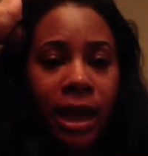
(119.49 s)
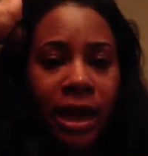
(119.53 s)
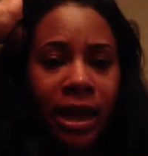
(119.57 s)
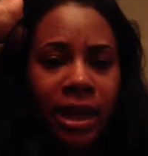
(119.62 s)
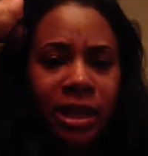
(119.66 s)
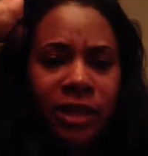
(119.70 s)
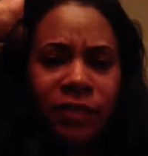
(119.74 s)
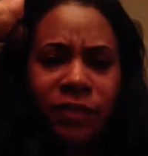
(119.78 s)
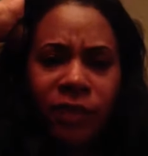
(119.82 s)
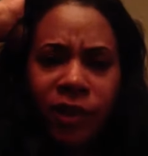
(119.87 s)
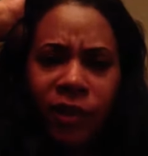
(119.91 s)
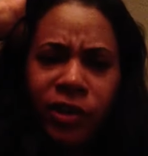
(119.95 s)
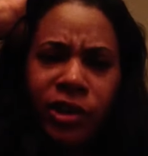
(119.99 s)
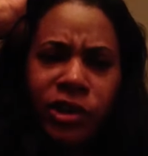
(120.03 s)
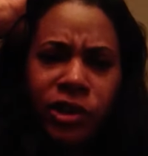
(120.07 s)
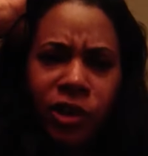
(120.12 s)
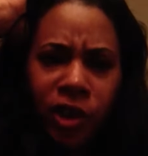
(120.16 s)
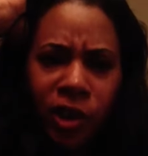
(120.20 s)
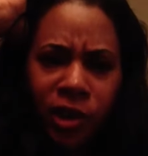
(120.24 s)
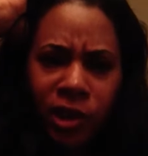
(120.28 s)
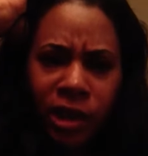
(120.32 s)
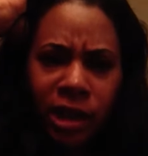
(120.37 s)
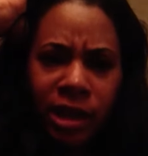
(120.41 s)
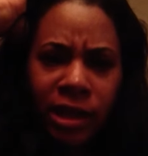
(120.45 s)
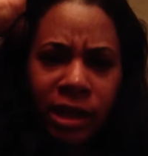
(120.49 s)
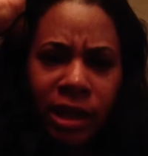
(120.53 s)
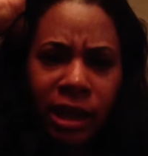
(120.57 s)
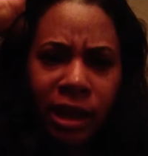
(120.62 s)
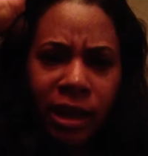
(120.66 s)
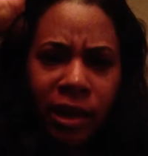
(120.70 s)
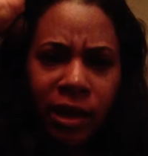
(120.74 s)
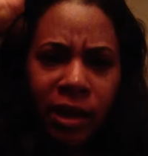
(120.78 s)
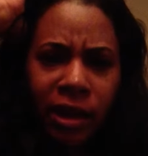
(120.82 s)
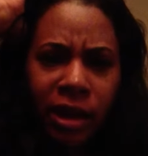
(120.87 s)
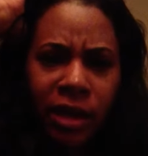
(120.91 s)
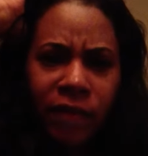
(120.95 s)
It's very dark in
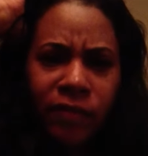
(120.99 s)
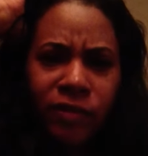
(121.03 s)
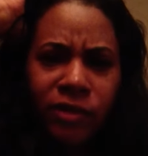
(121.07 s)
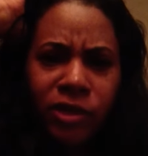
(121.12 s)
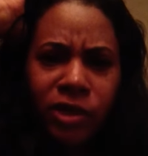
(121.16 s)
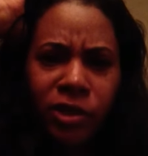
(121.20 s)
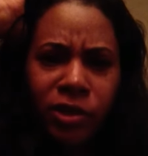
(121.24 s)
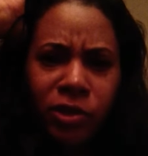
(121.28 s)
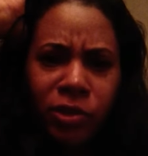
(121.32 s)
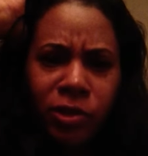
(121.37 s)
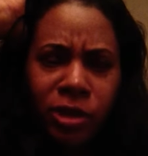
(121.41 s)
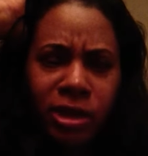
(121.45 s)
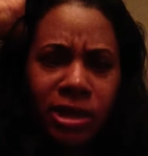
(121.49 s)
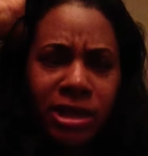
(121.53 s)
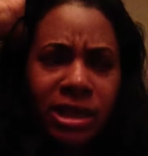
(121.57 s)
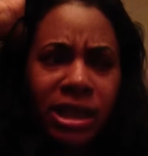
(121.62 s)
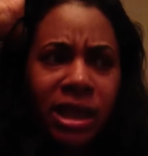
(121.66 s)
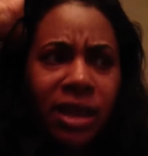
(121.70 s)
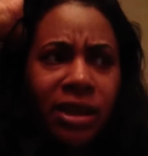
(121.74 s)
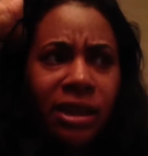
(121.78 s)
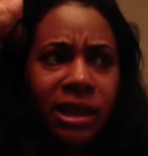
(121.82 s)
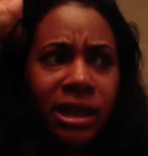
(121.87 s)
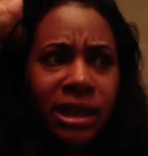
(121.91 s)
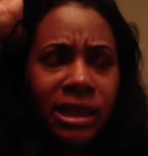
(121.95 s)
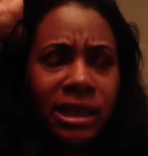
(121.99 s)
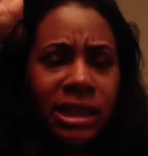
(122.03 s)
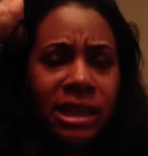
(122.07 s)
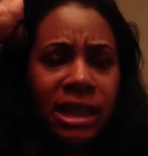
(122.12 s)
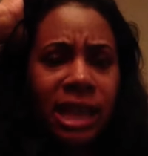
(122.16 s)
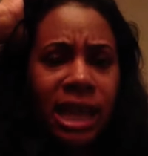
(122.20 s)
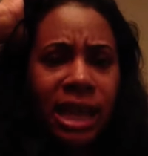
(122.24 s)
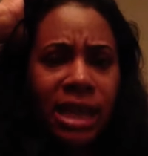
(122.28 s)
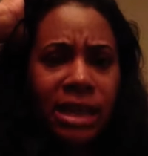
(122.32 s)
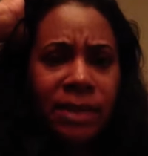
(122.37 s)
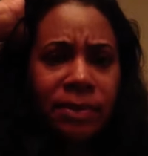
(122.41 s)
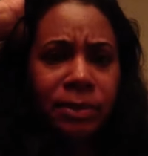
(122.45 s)
there. Even though you can tell that it's a nice